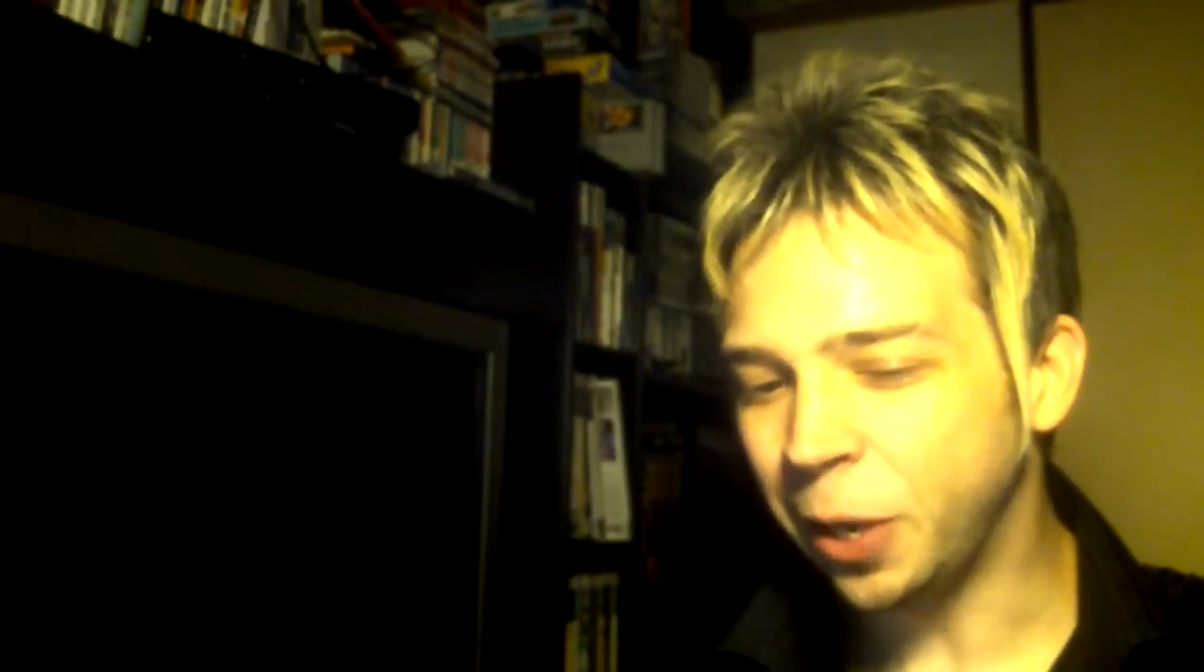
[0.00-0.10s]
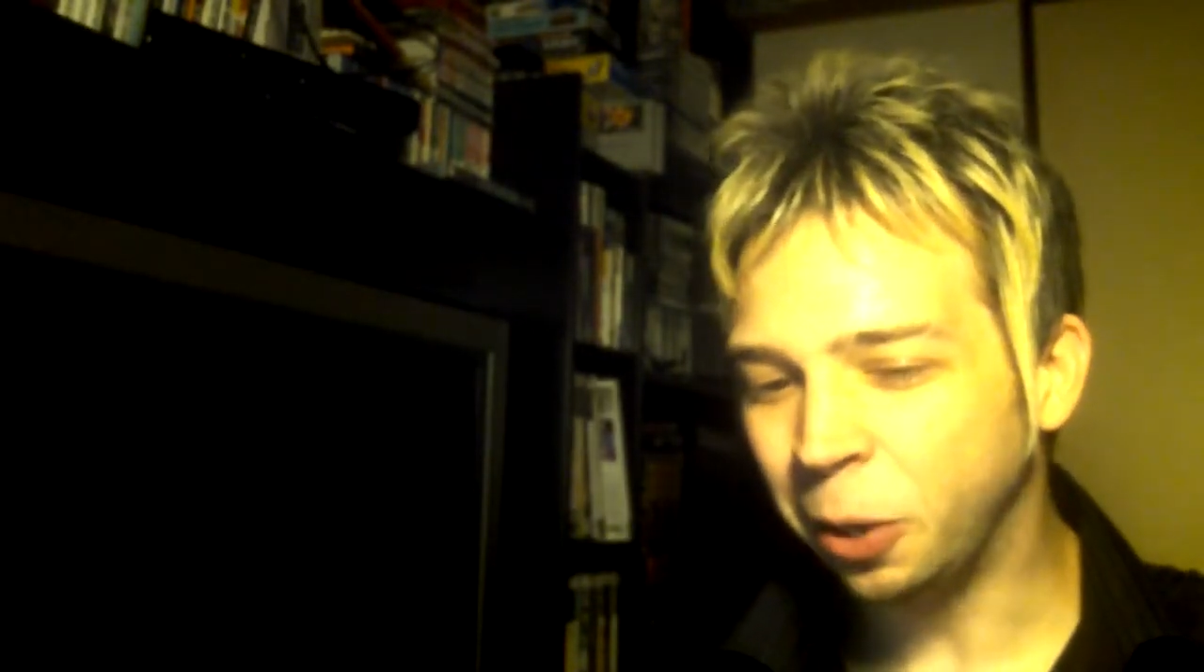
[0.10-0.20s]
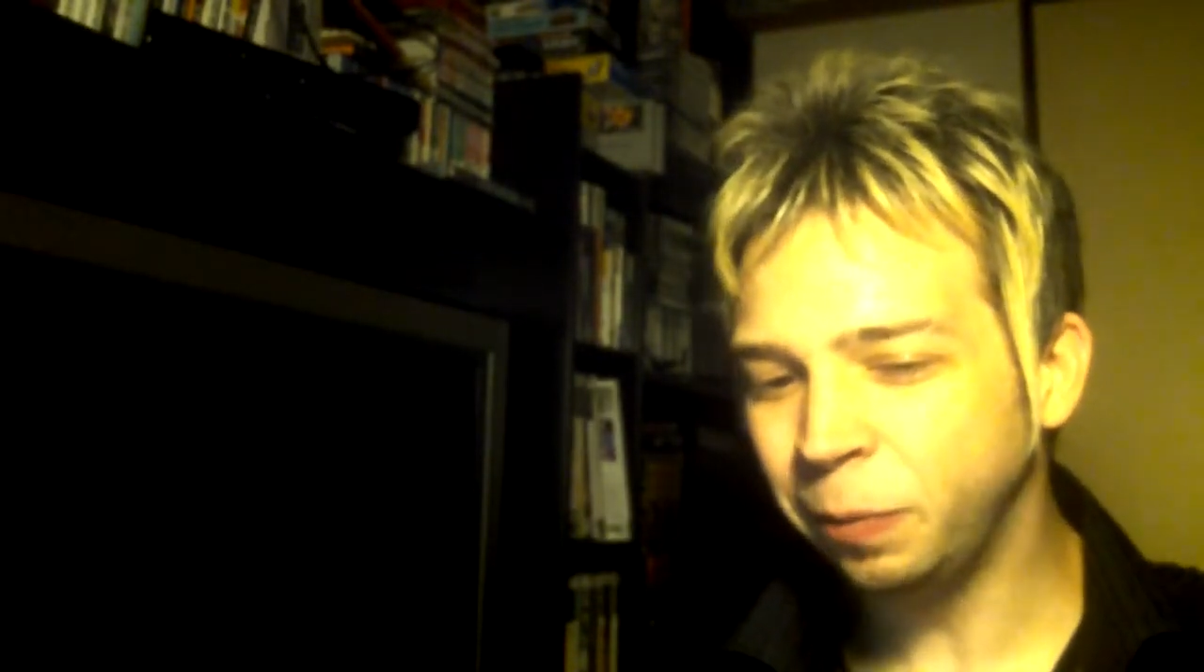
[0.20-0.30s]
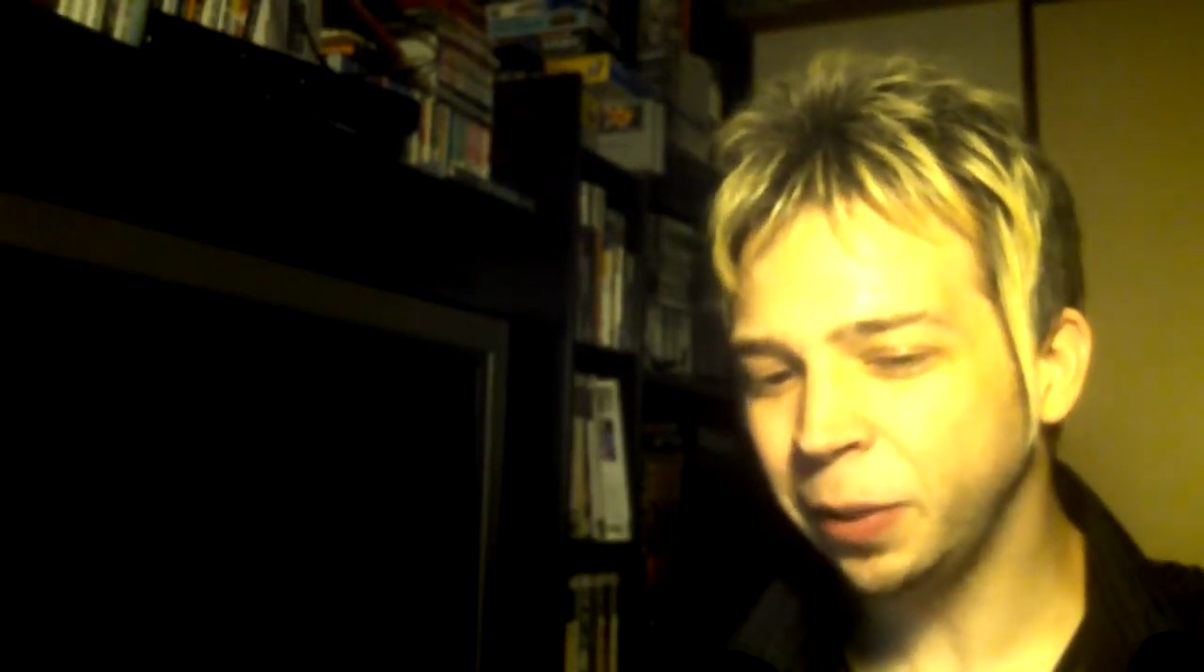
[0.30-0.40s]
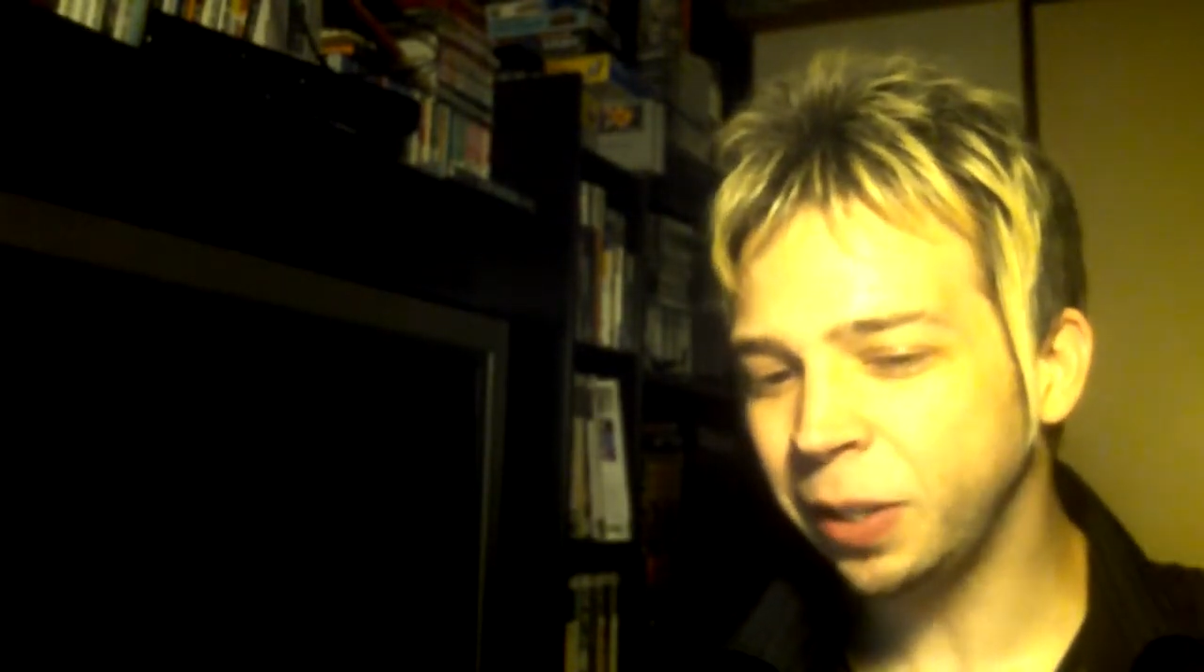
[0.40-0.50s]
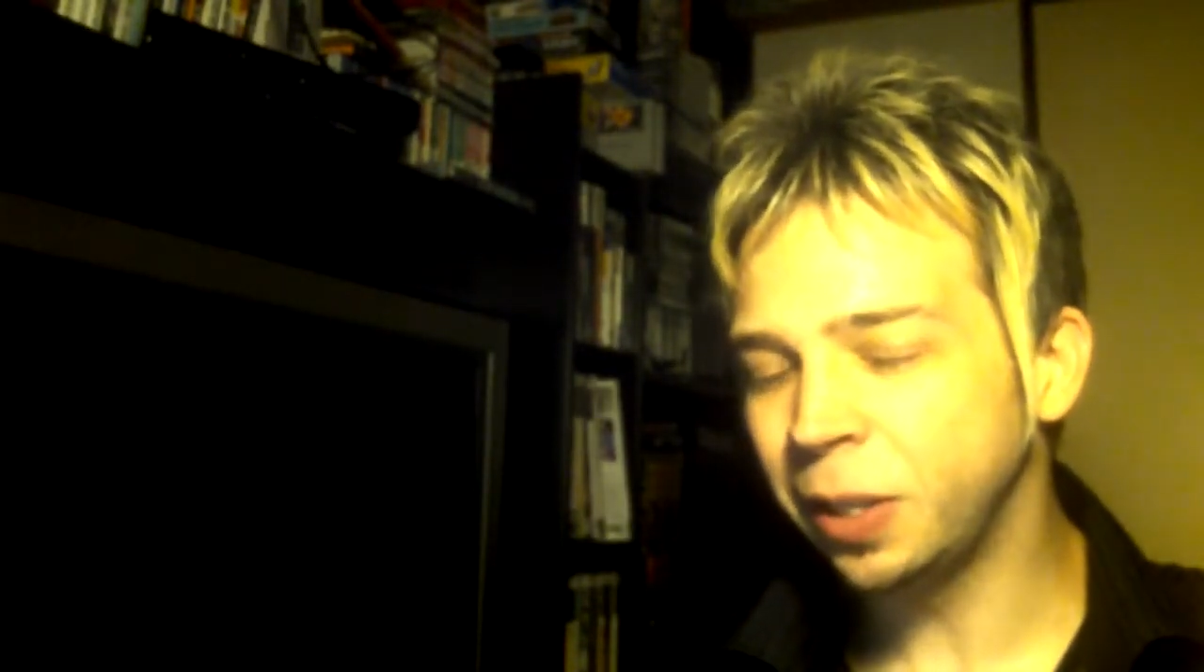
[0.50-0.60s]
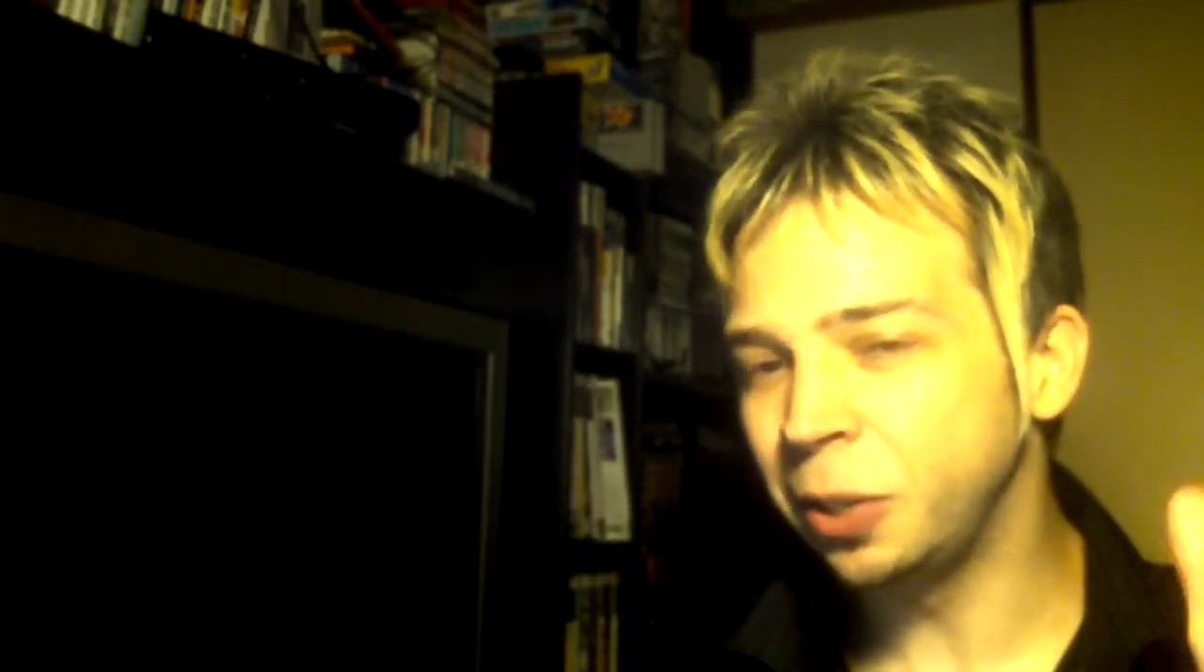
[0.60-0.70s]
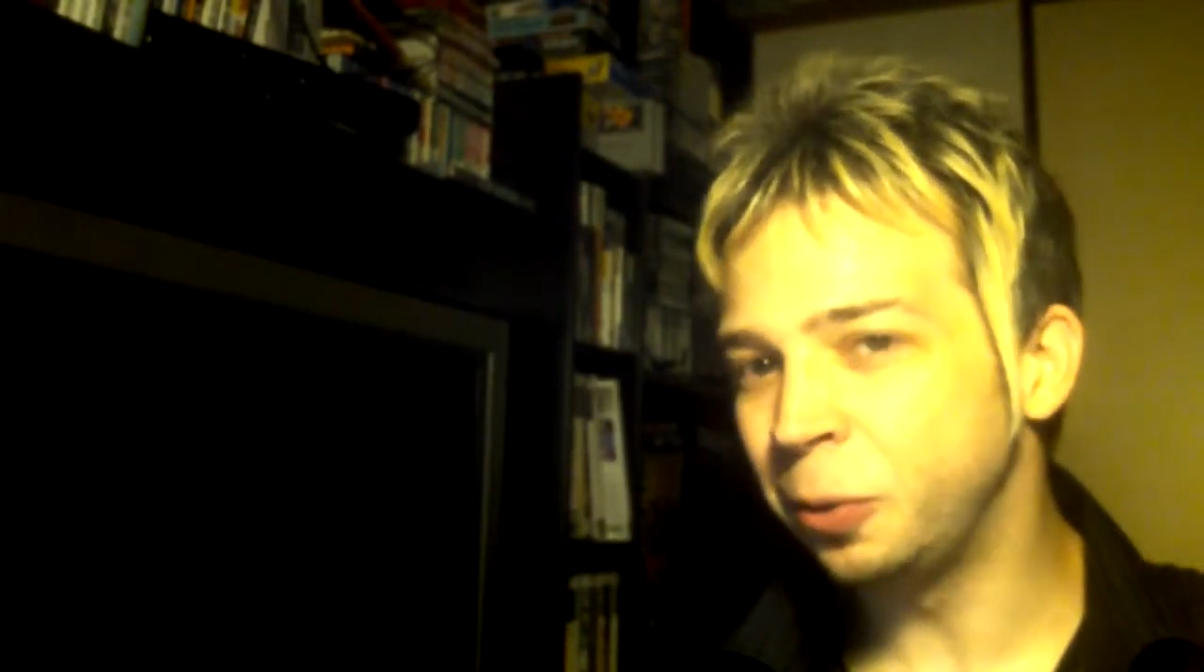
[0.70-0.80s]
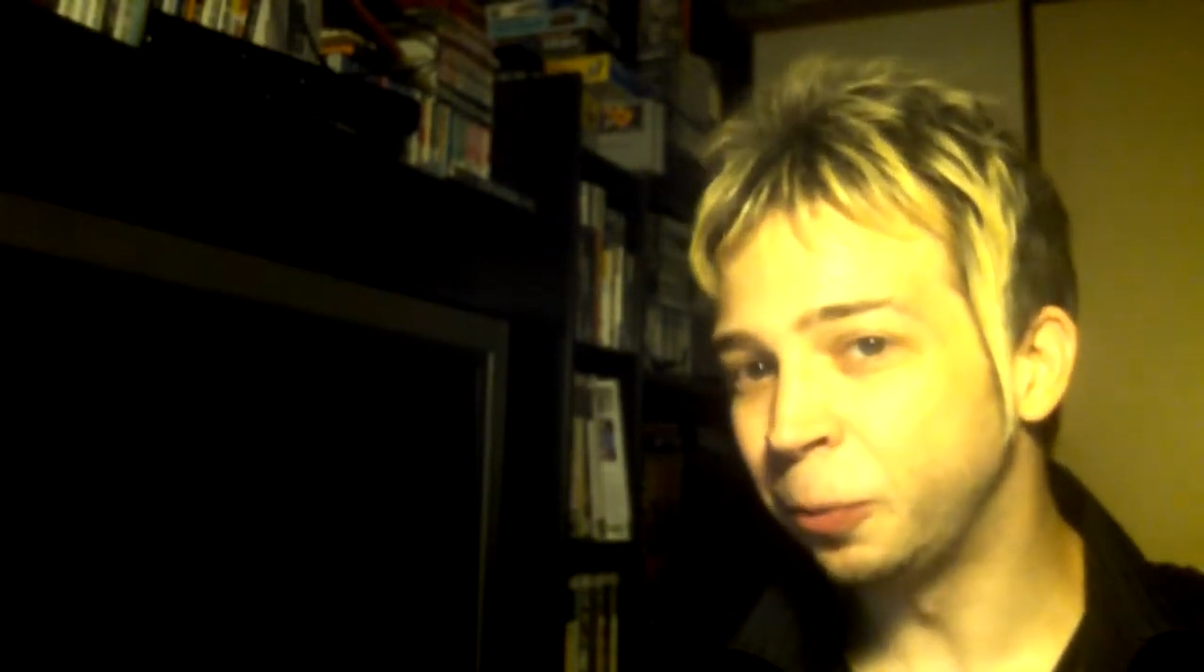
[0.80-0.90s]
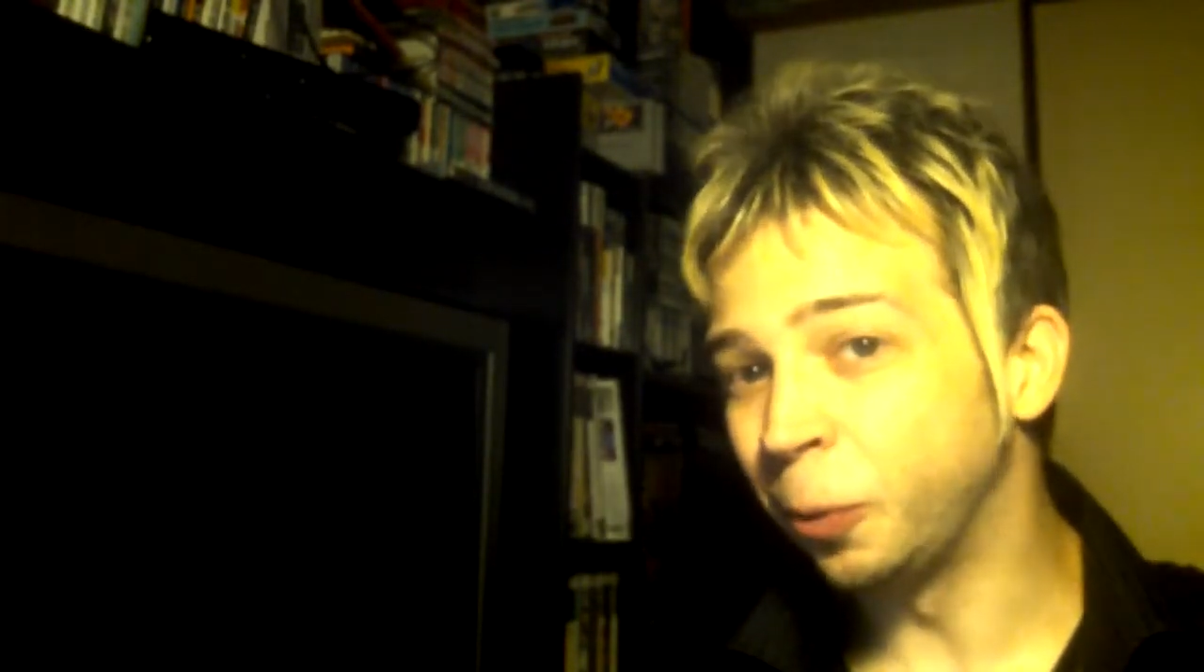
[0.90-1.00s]
hopefully the
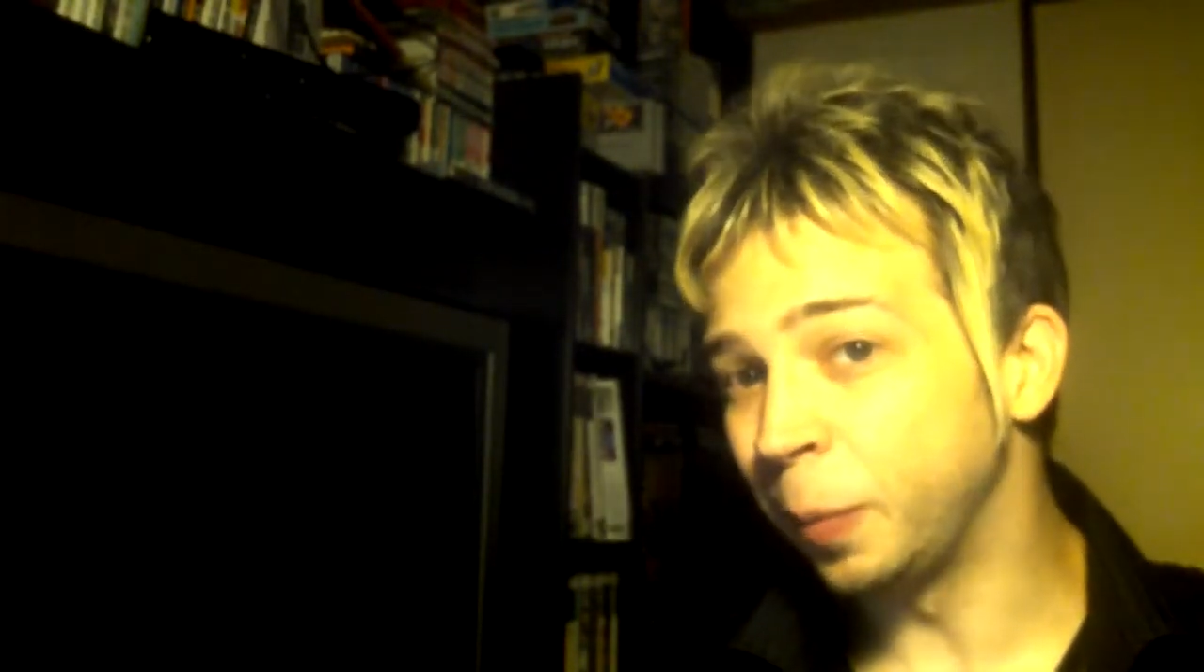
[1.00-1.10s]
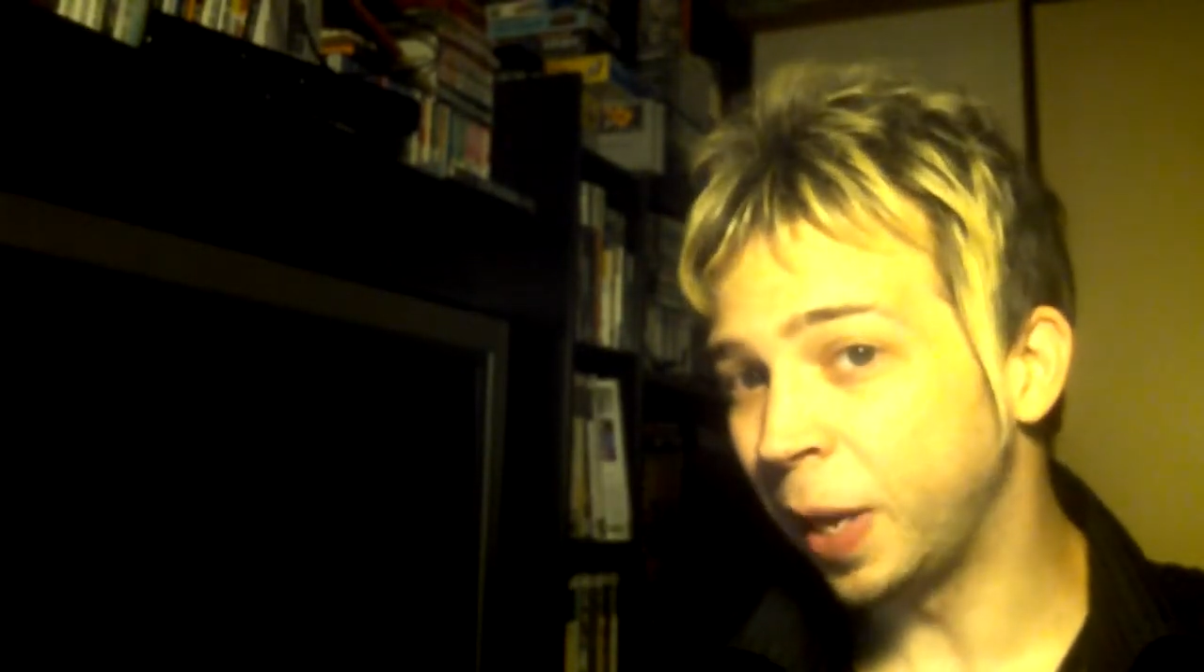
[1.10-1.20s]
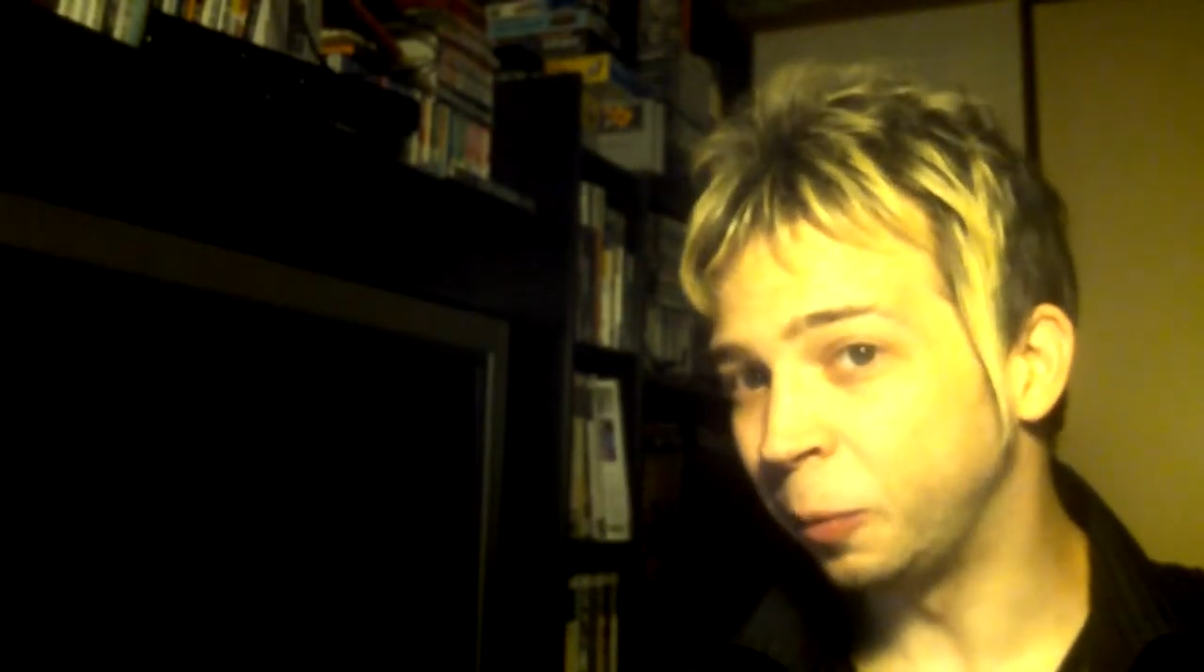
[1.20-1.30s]
new format